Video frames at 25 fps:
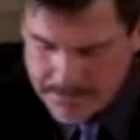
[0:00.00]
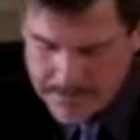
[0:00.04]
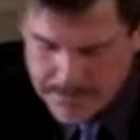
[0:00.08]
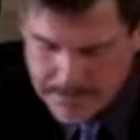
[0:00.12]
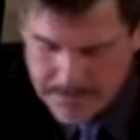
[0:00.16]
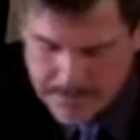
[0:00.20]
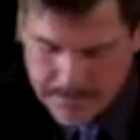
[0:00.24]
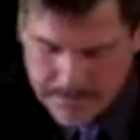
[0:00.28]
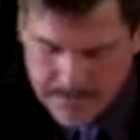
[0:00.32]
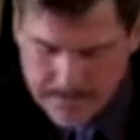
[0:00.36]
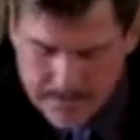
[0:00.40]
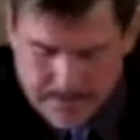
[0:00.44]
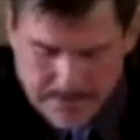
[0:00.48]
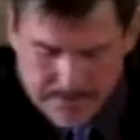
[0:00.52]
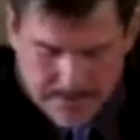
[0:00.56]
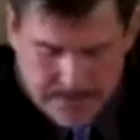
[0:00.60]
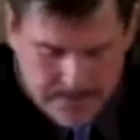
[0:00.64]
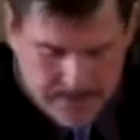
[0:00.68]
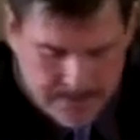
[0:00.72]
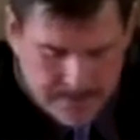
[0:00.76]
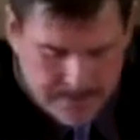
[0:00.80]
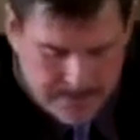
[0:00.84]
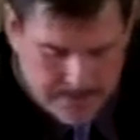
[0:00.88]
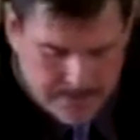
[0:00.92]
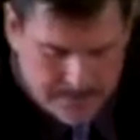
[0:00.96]

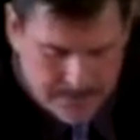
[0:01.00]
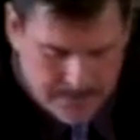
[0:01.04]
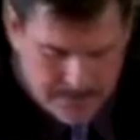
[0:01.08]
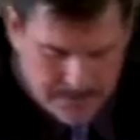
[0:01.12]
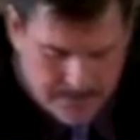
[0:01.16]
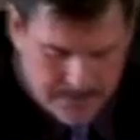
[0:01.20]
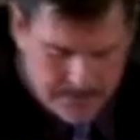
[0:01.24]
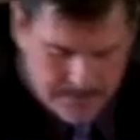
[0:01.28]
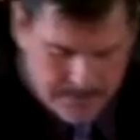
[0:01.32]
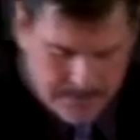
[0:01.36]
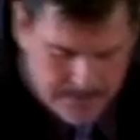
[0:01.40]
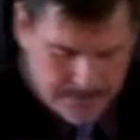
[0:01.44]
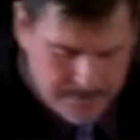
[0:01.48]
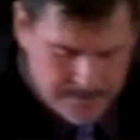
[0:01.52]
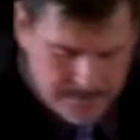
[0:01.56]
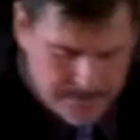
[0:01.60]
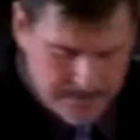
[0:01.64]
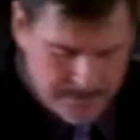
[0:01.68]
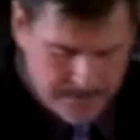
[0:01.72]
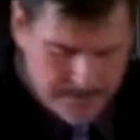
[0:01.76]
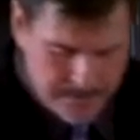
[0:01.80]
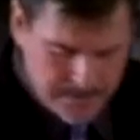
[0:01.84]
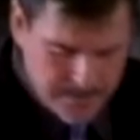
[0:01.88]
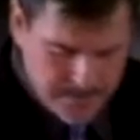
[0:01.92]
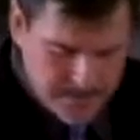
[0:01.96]

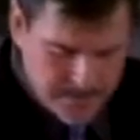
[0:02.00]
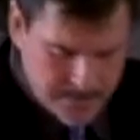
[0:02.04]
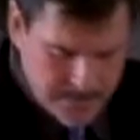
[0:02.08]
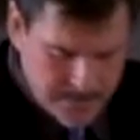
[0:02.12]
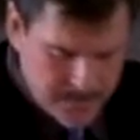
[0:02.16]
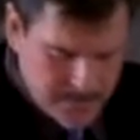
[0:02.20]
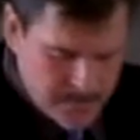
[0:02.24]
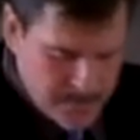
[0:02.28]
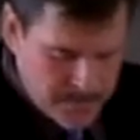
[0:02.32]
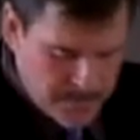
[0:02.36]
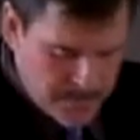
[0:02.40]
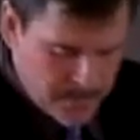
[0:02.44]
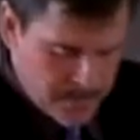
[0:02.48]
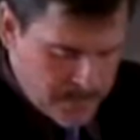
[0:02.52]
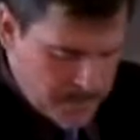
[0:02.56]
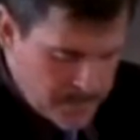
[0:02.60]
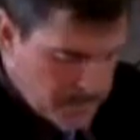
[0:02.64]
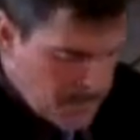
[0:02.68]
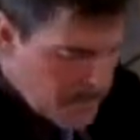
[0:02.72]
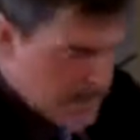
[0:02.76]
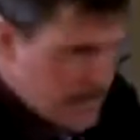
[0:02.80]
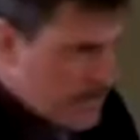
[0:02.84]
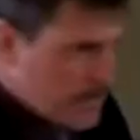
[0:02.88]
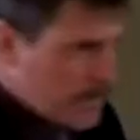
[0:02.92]
(silence)